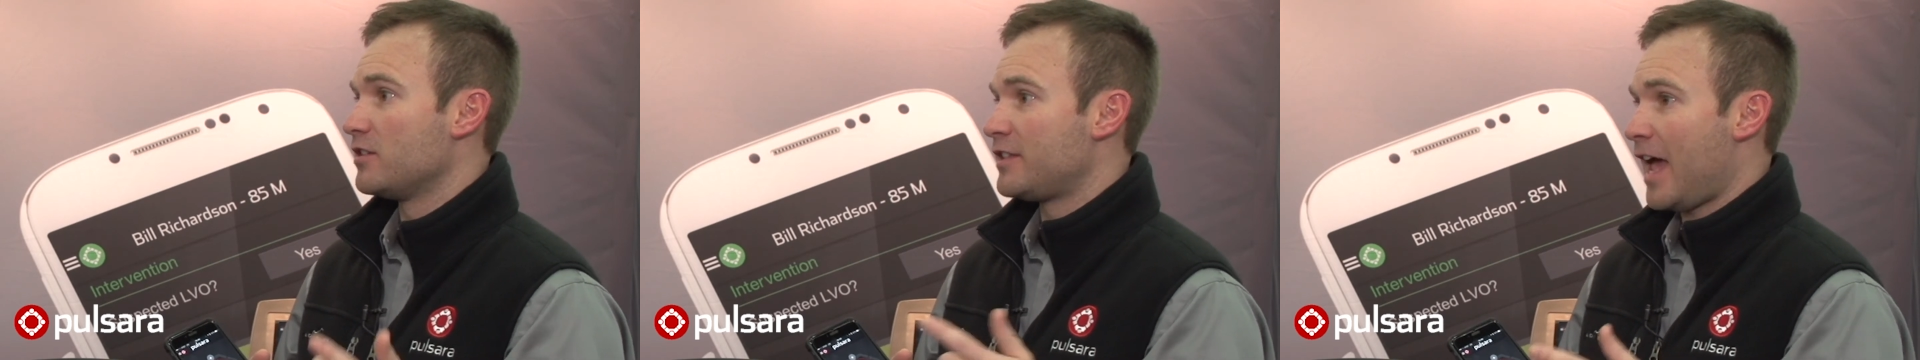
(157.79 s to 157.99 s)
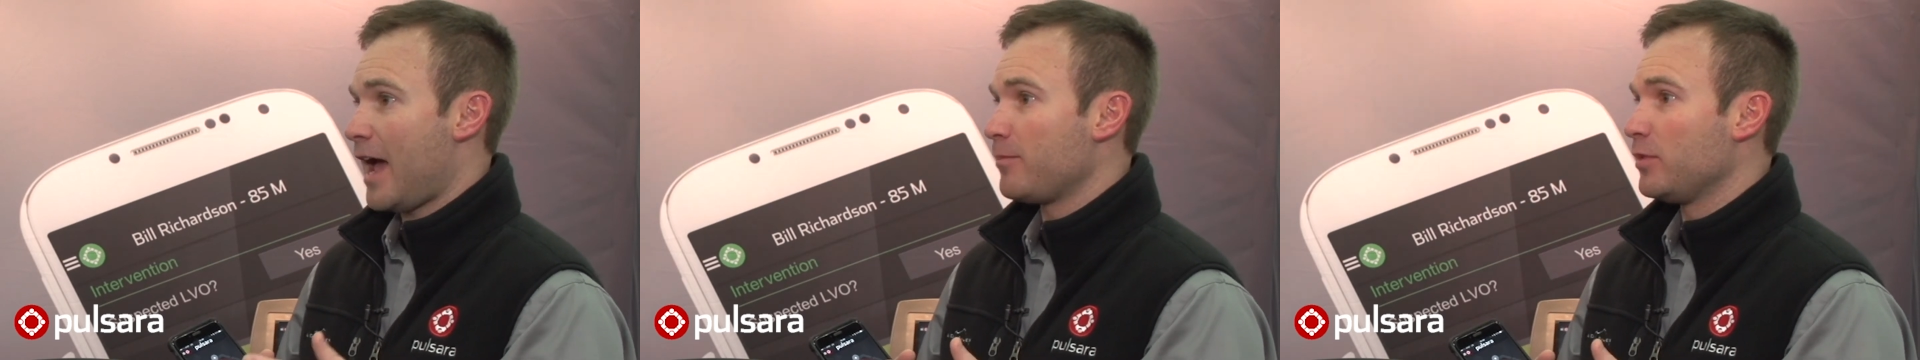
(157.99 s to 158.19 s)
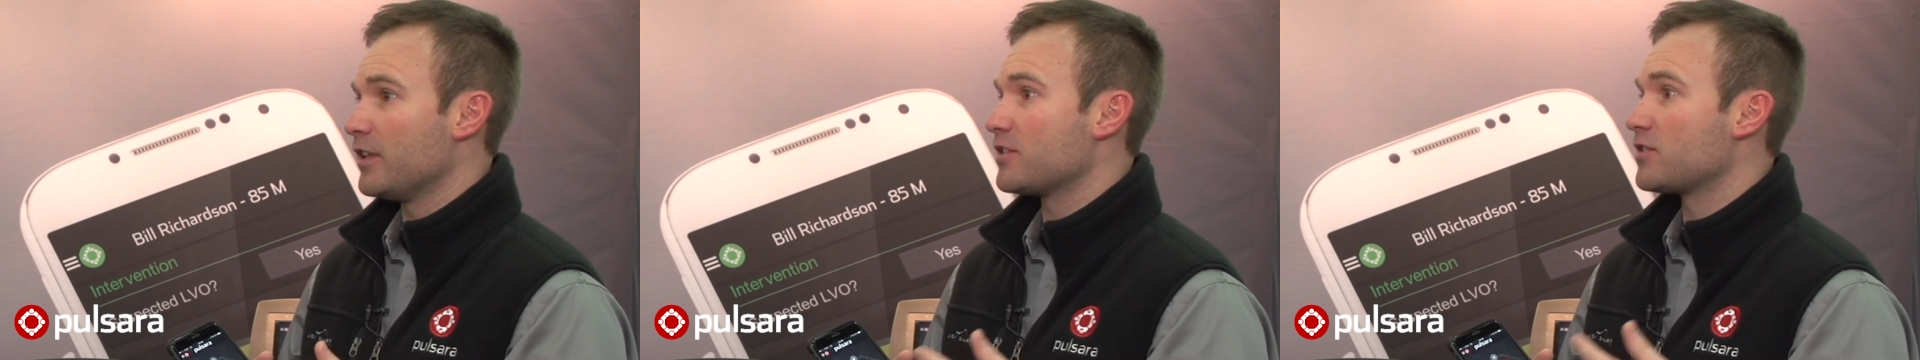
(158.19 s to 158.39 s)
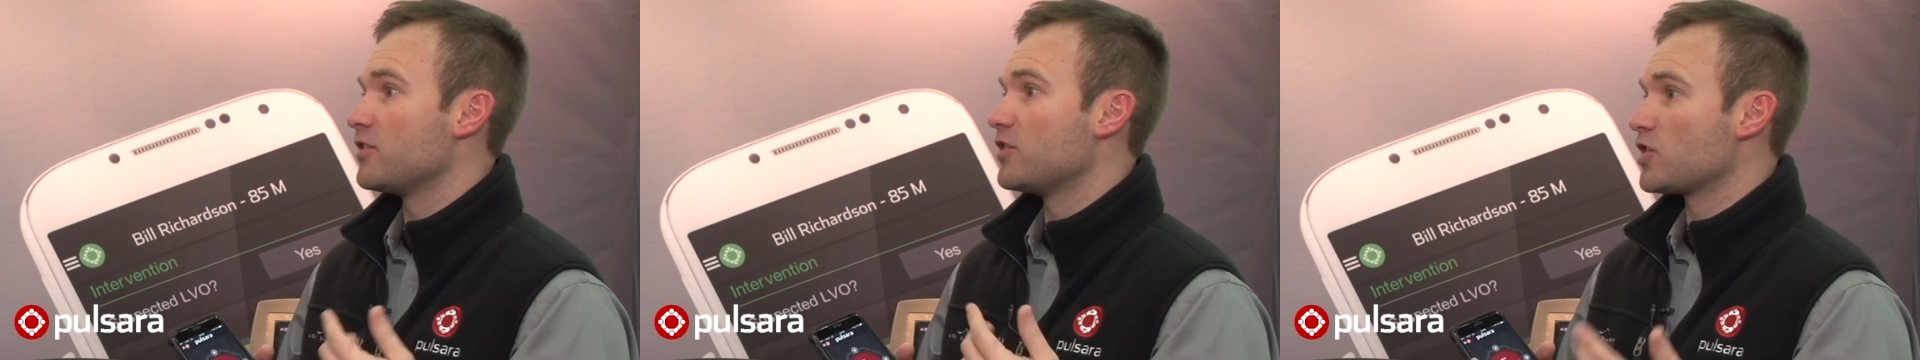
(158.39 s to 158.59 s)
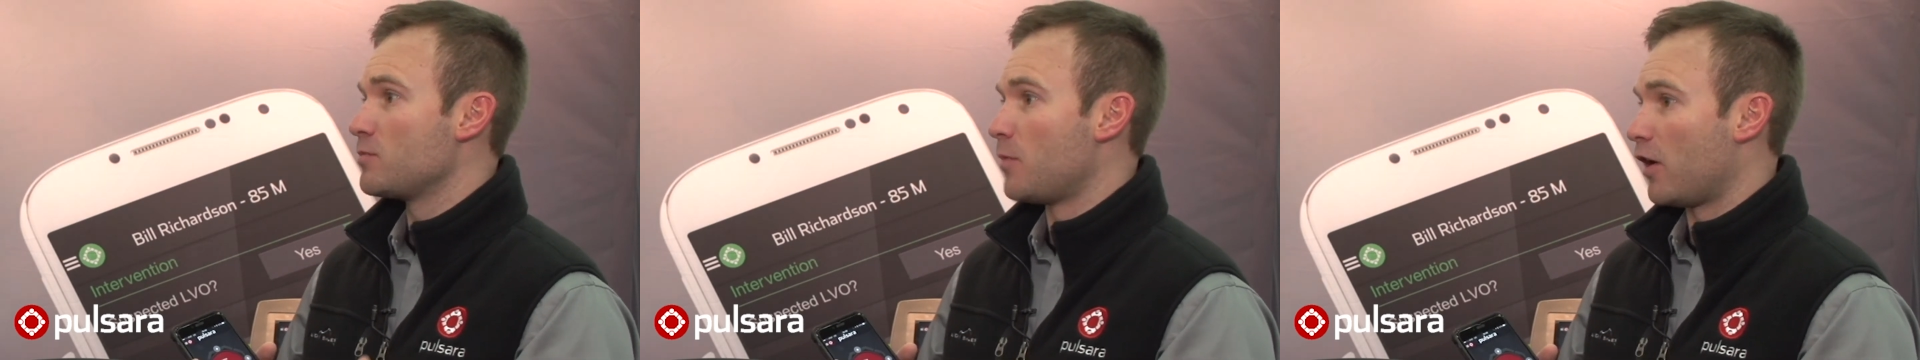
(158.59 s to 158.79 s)
tablets,
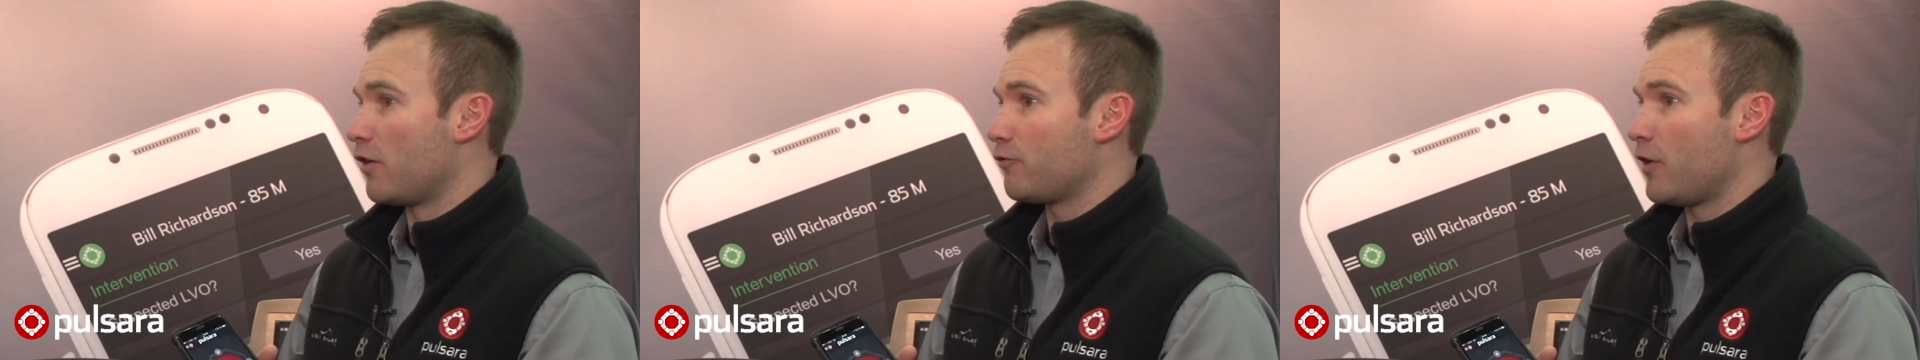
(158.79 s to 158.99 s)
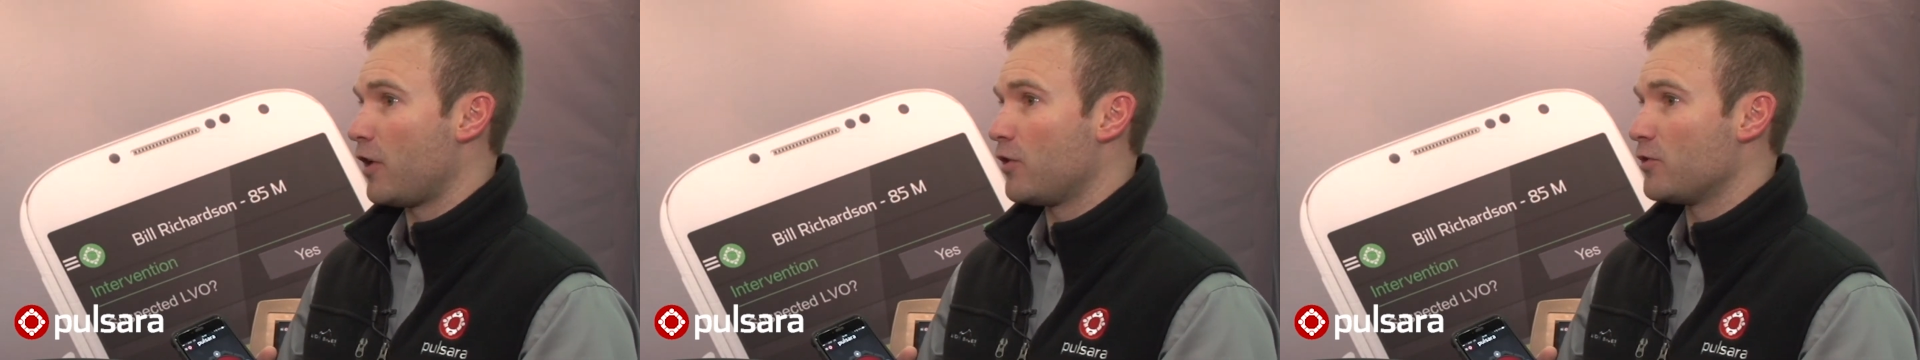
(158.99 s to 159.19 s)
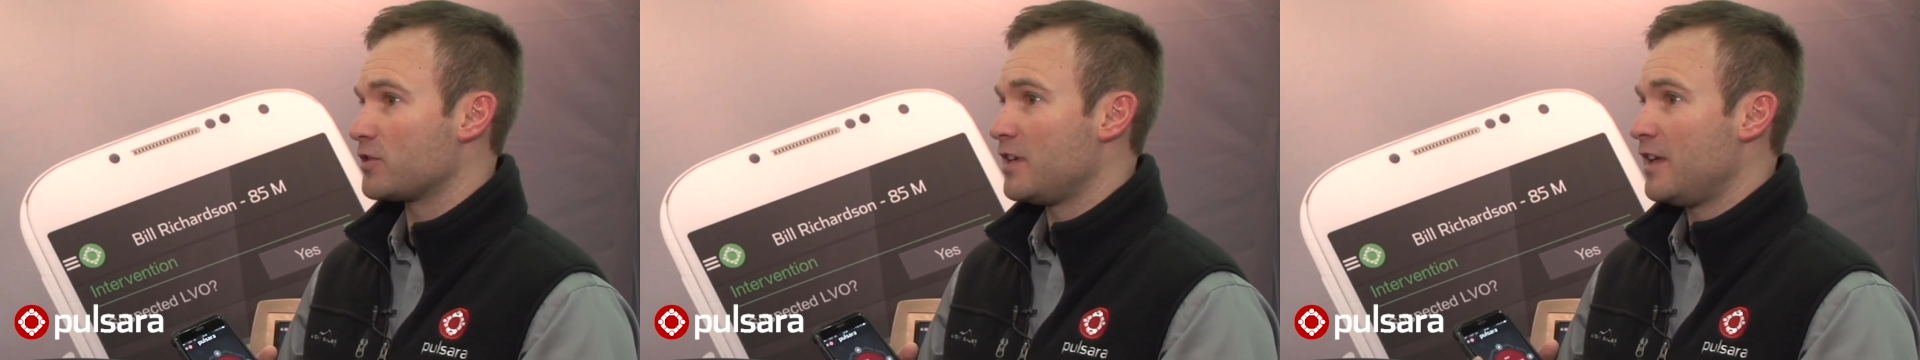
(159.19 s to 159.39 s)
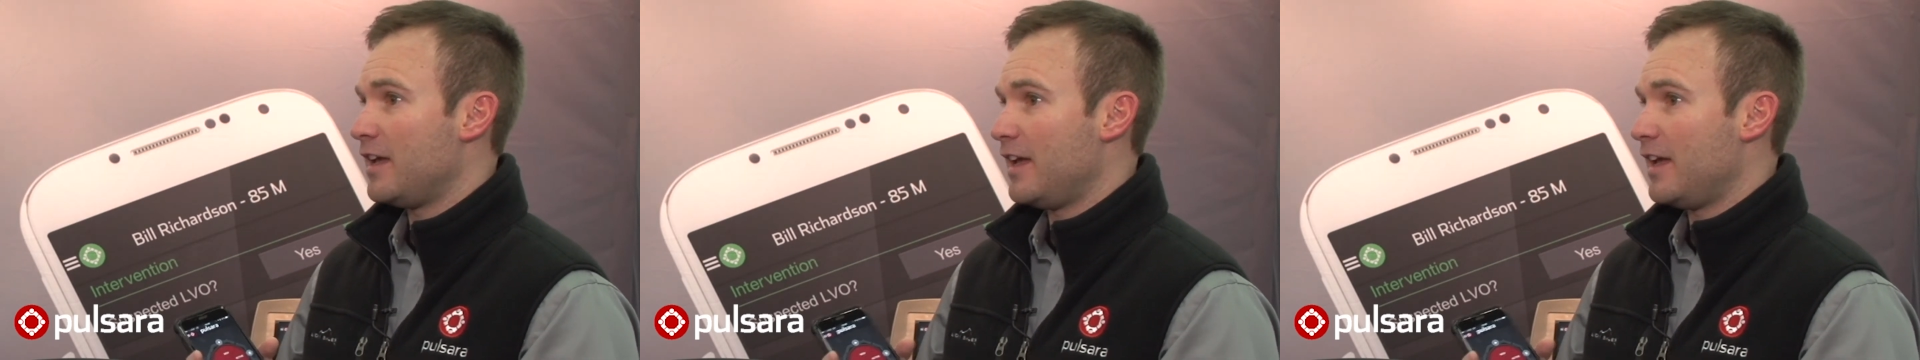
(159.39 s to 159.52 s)
smartphones,